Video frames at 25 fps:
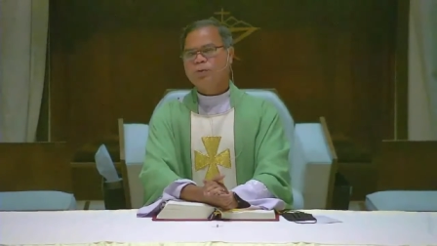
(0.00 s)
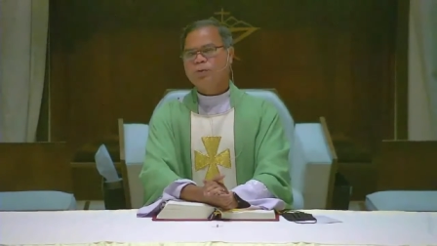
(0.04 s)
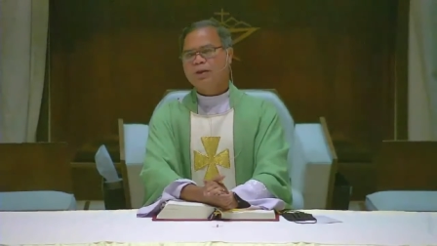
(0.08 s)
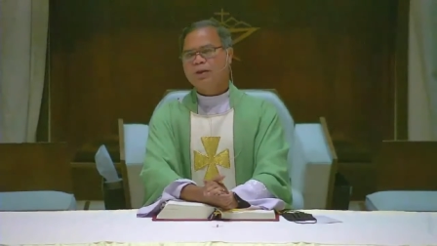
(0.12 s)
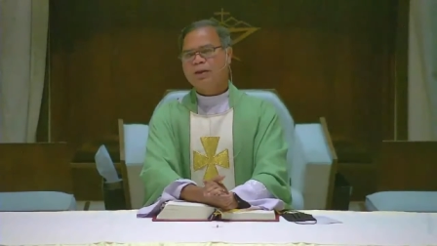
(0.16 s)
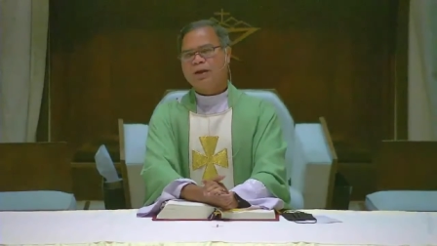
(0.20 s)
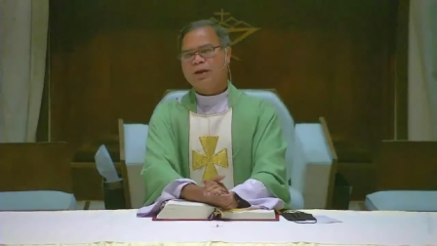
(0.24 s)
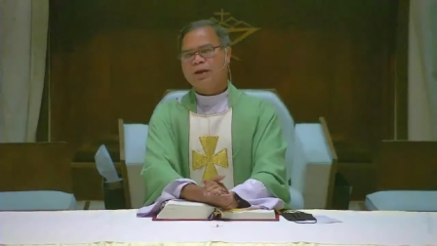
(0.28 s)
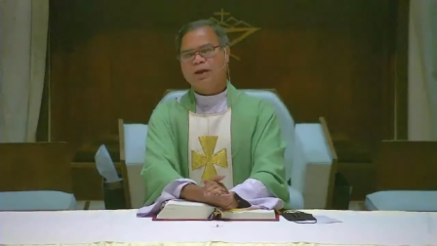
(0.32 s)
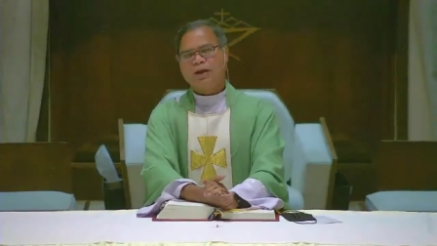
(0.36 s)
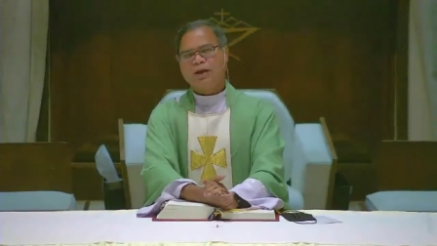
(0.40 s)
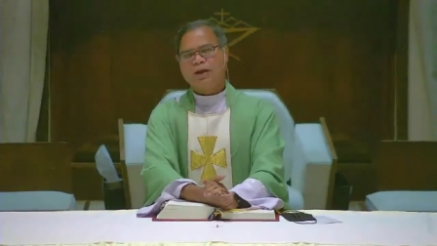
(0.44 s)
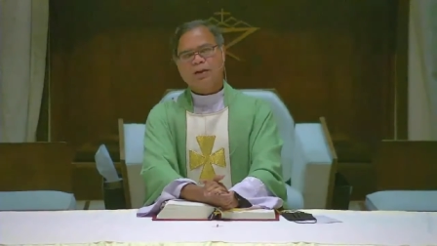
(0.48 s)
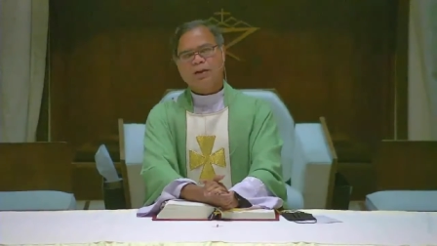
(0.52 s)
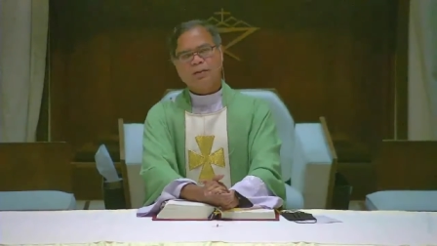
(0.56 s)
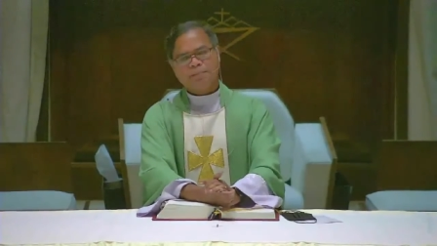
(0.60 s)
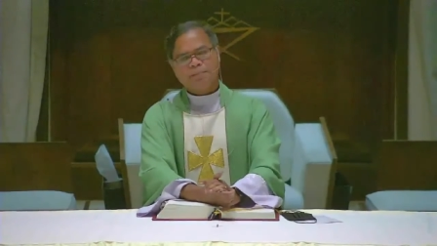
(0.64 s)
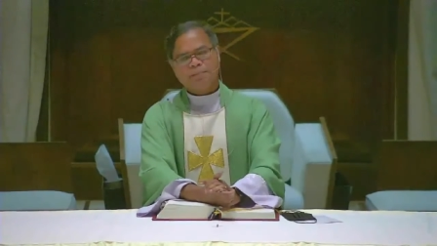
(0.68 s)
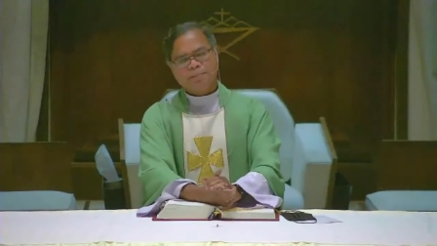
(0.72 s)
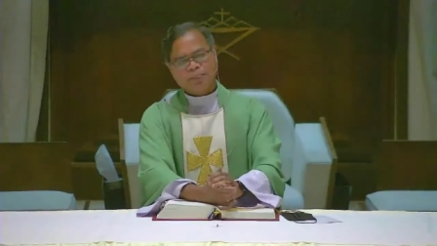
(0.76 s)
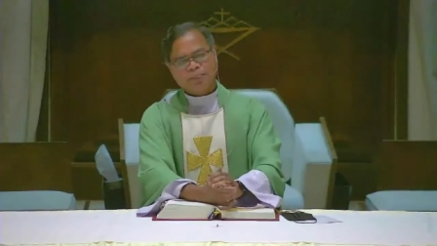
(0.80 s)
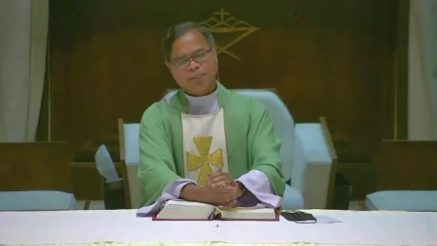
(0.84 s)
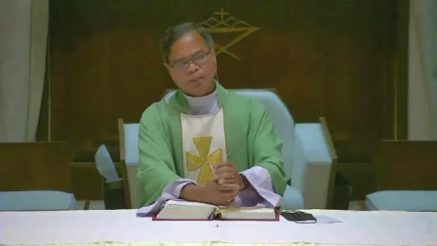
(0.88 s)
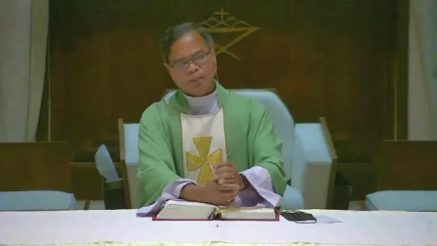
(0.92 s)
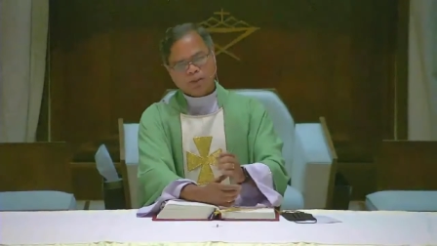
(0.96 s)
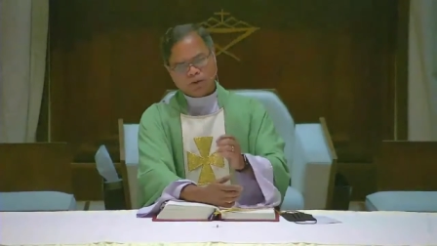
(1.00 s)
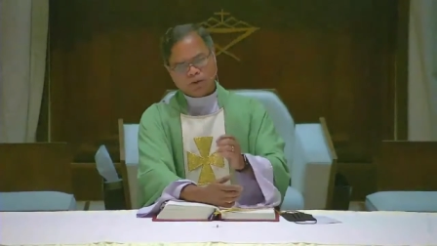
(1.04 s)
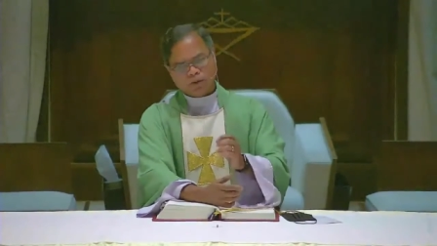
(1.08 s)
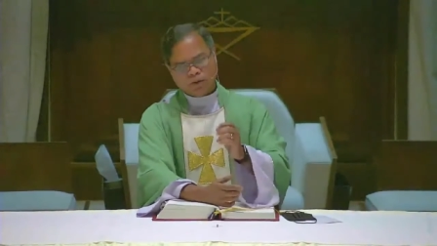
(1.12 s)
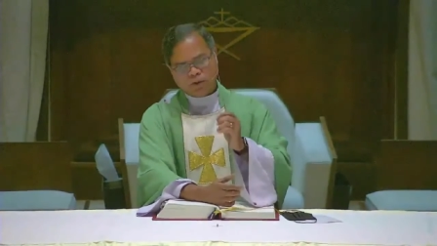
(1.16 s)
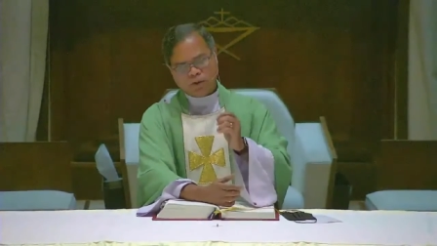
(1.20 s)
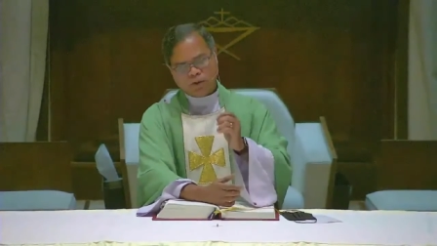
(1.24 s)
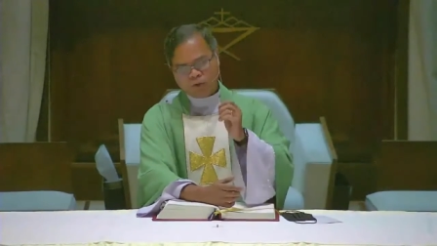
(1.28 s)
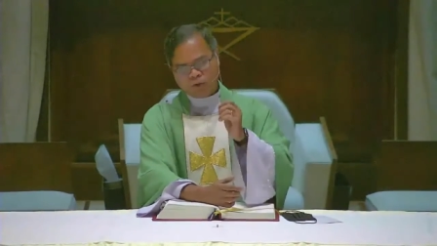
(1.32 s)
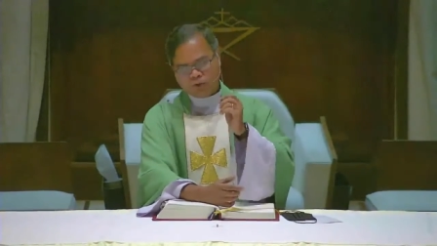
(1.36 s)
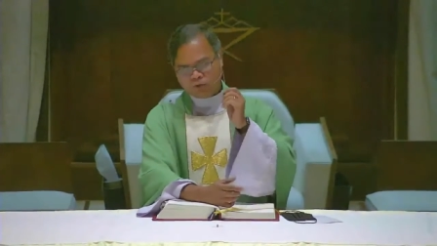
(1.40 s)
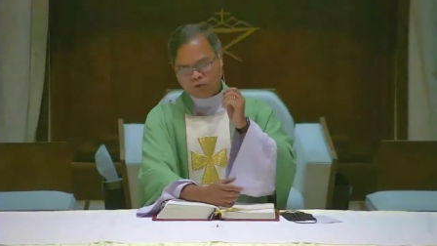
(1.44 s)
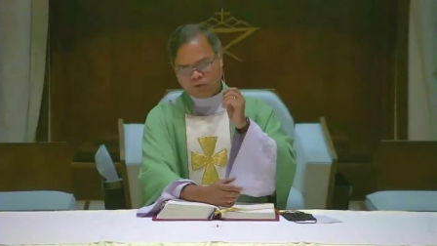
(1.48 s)
you and I
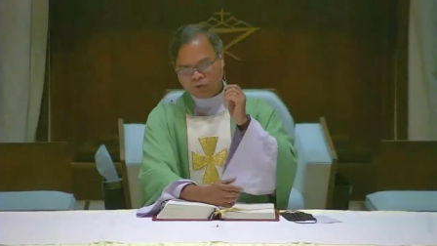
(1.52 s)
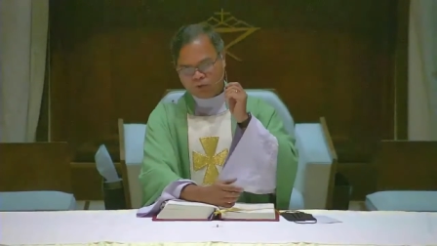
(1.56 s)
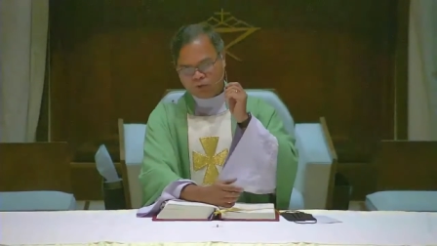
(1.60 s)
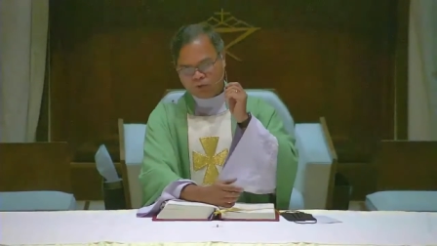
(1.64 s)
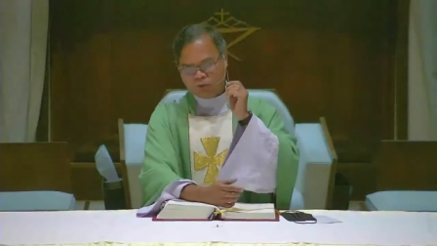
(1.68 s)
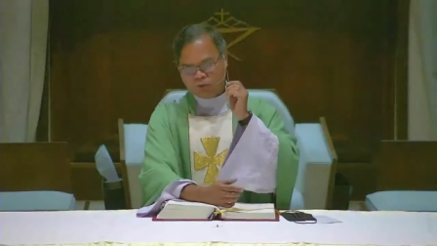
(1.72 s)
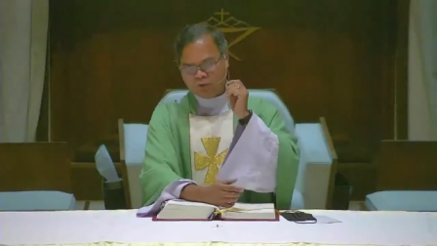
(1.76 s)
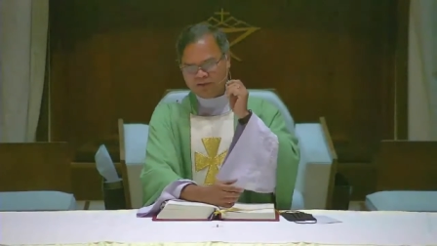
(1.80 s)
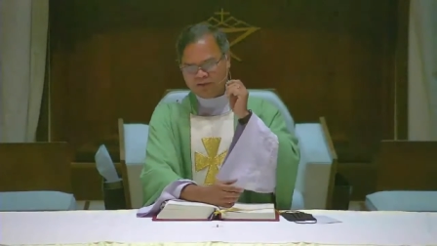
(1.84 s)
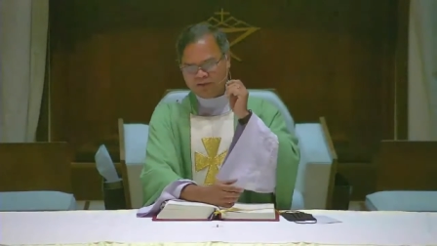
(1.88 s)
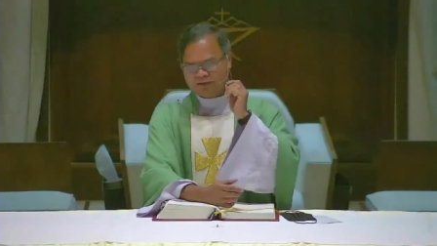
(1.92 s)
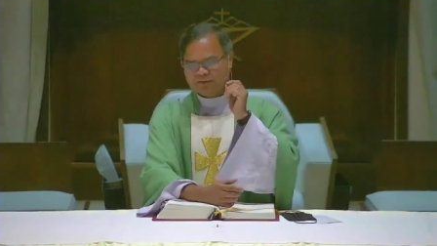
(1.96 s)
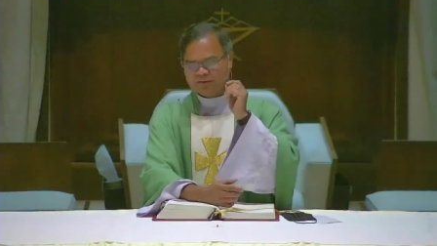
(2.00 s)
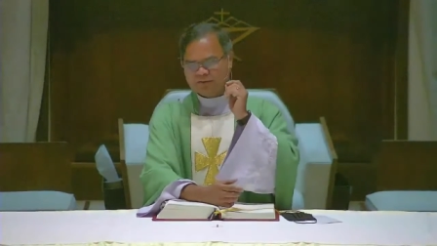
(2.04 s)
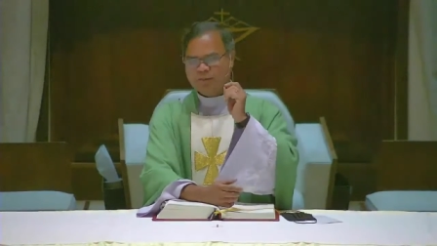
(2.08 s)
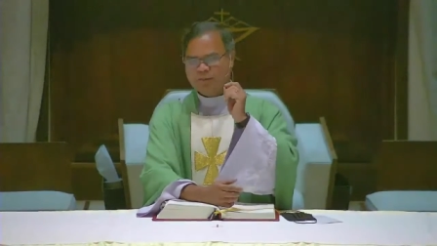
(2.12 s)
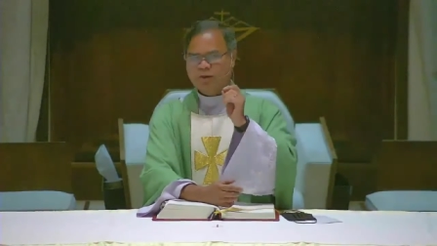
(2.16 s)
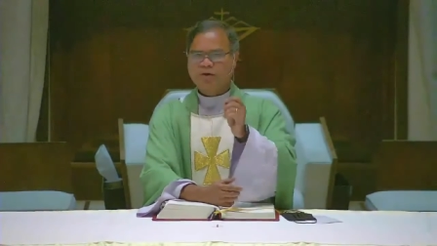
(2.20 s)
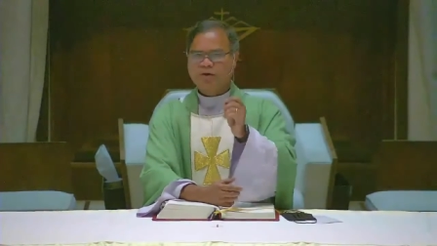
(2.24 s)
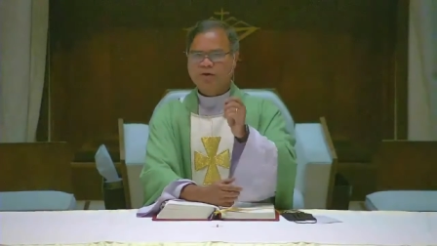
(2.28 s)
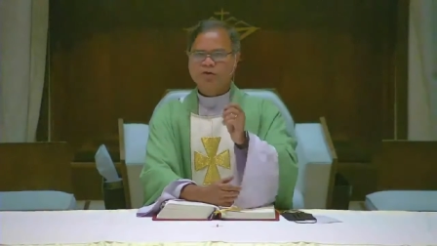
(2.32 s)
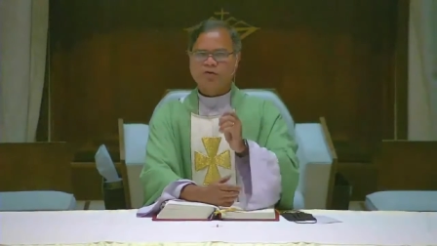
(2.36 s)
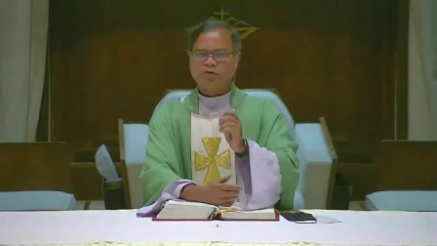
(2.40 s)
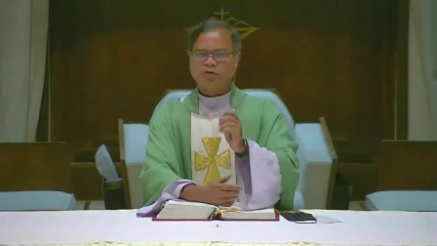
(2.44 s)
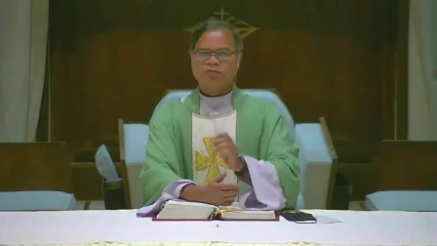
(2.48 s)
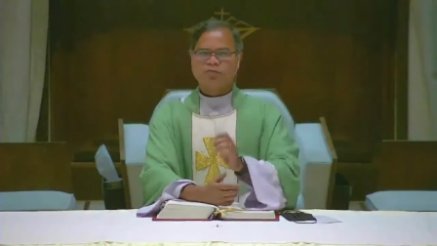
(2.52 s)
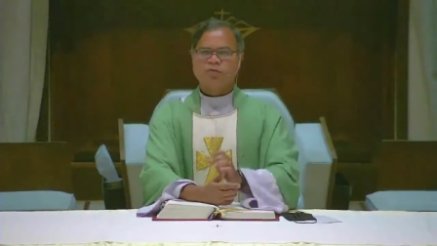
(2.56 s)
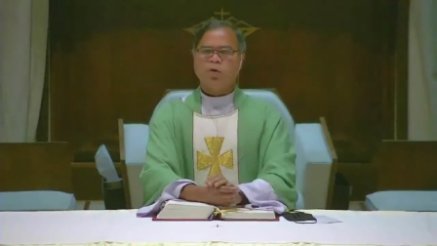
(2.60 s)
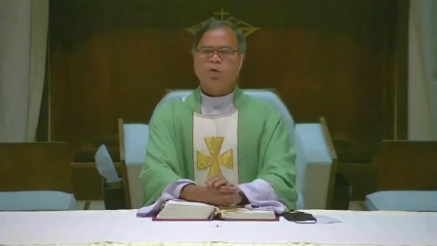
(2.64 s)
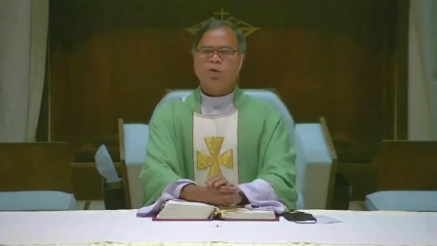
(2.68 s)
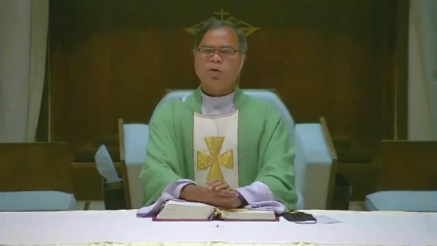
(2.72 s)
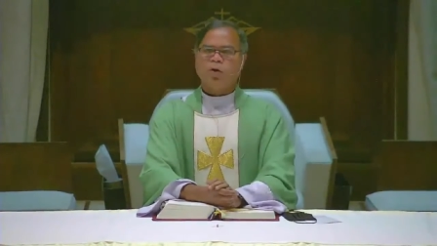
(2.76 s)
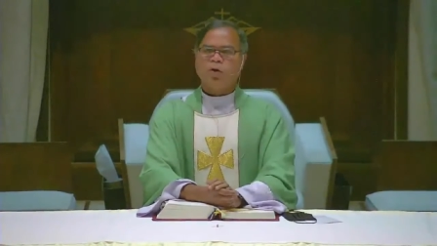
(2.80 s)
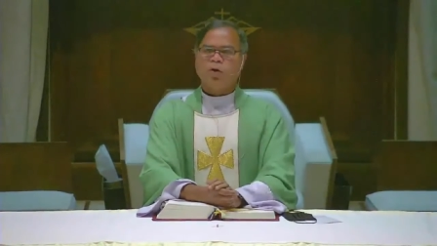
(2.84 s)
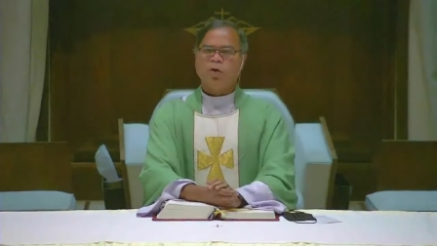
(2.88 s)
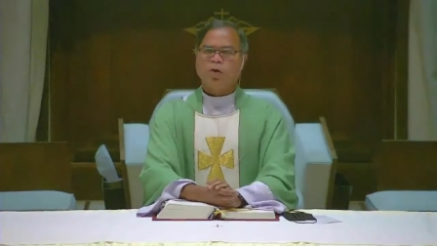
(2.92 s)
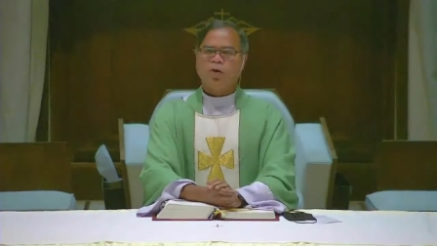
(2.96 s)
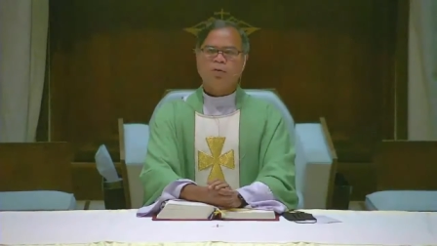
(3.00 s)
go to the spirit
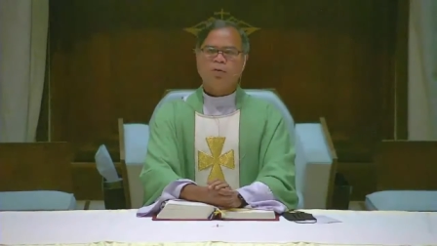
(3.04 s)
of the